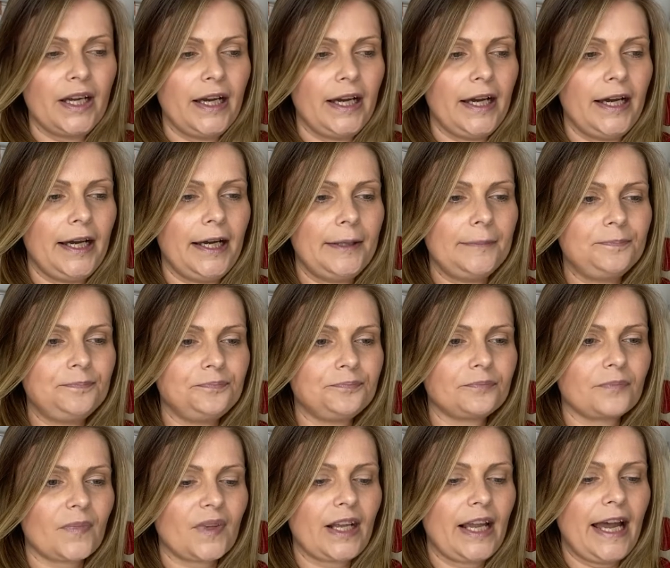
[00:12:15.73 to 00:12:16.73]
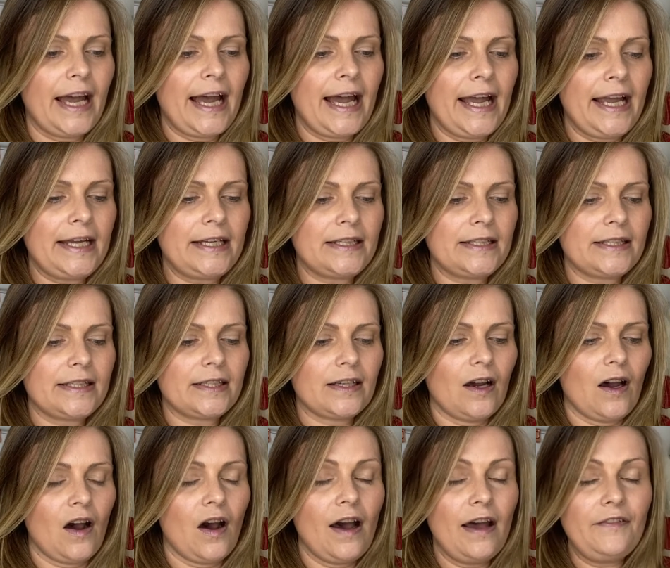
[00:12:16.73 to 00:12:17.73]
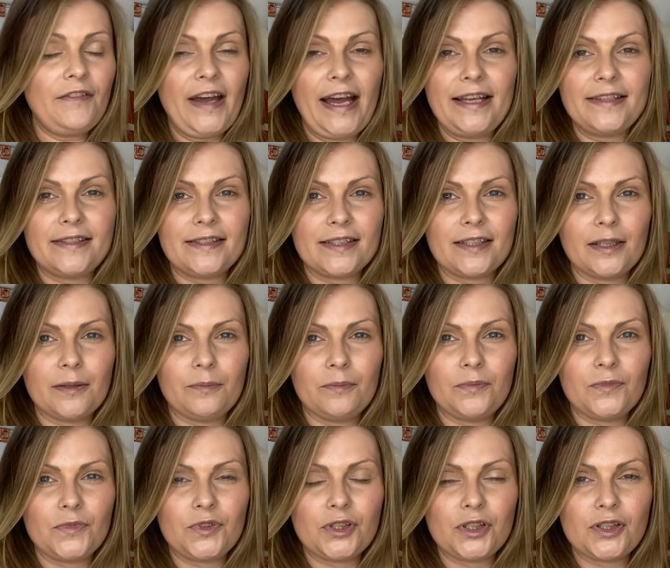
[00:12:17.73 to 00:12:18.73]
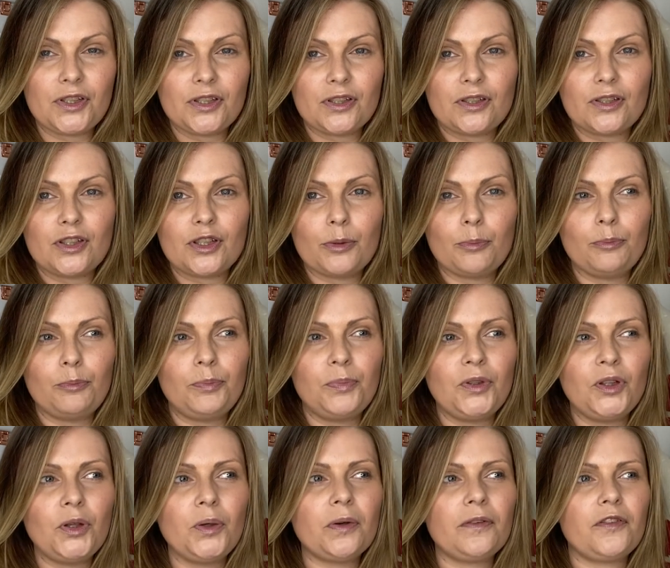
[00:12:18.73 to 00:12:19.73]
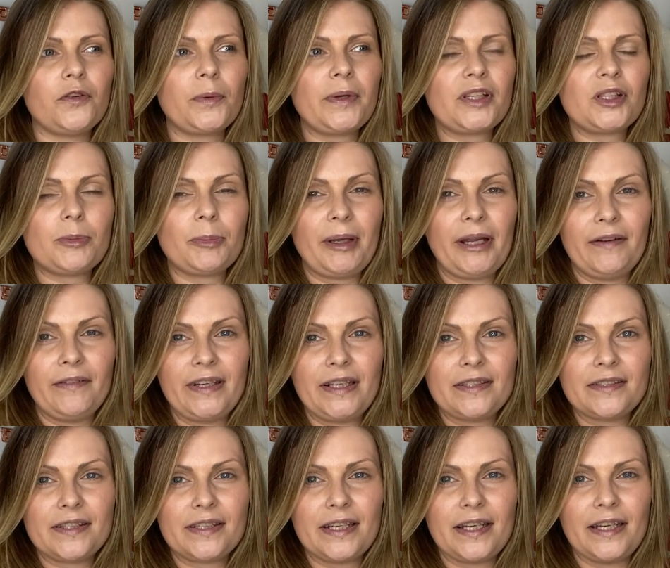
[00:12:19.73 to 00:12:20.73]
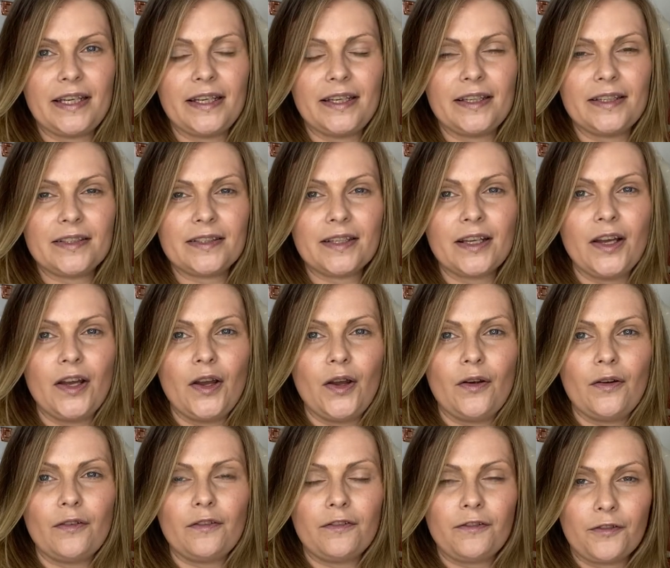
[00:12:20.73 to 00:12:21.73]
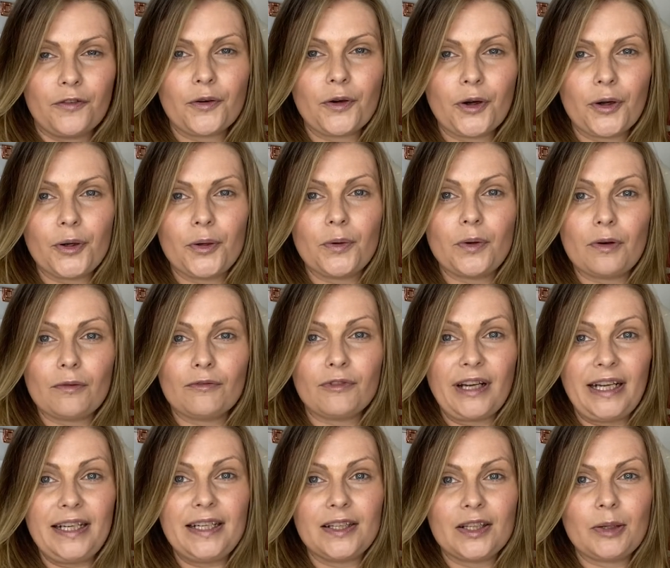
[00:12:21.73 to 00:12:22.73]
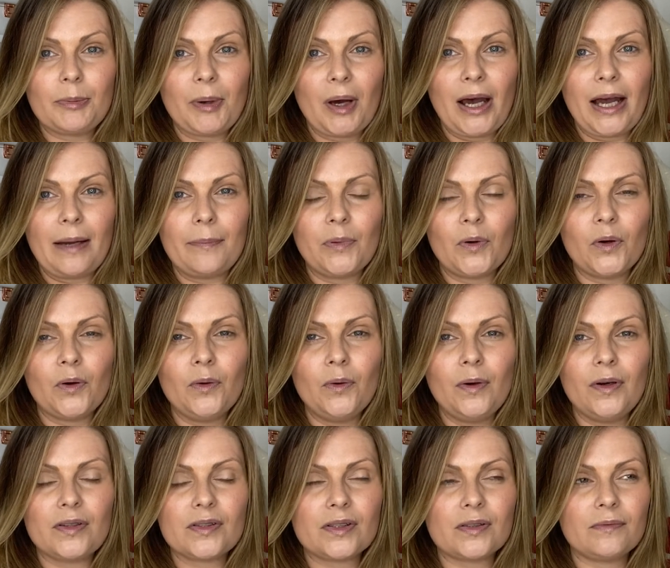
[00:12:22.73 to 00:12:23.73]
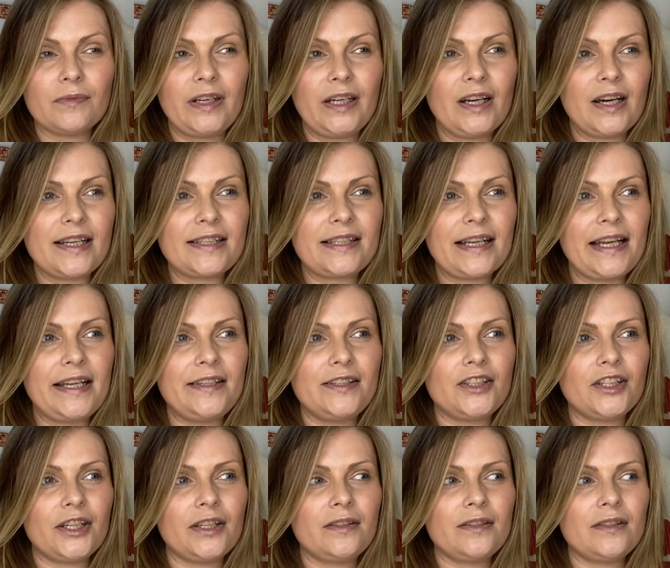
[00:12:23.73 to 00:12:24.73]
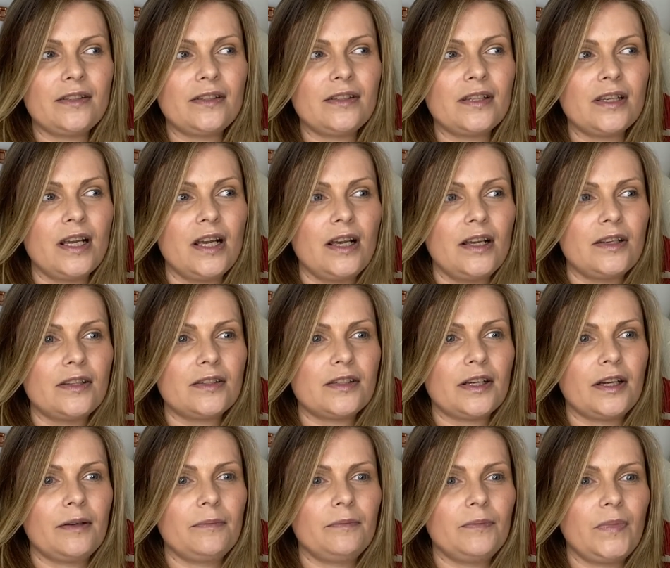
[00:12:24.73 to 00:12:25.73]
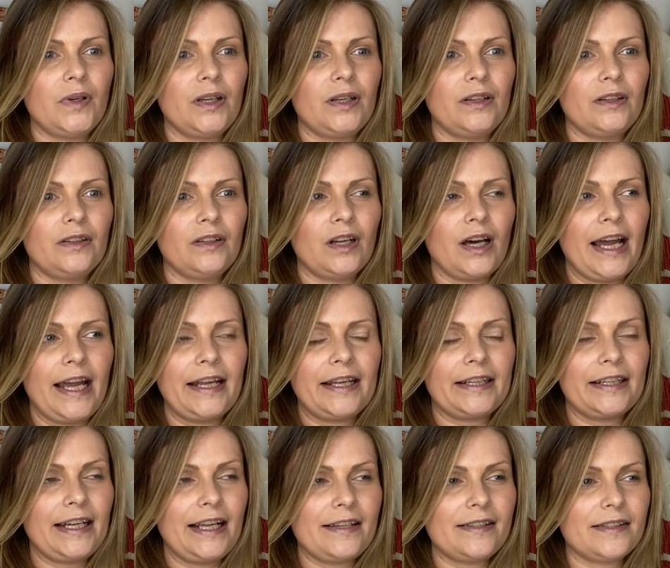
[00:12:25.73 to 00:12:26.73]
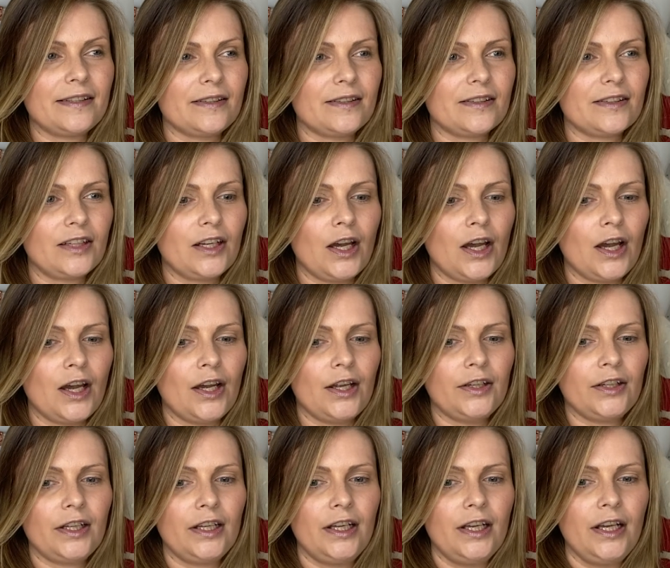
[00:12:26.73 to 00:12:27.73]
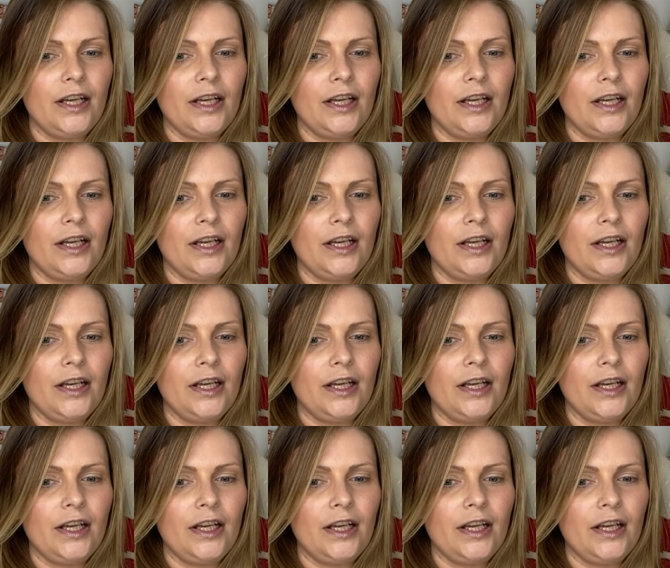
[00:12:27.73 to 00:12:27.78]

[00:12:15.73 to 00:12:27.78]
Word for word: um and I've had some just some beautiful experiences through reading the Bible, some realizations, some like lessons learned,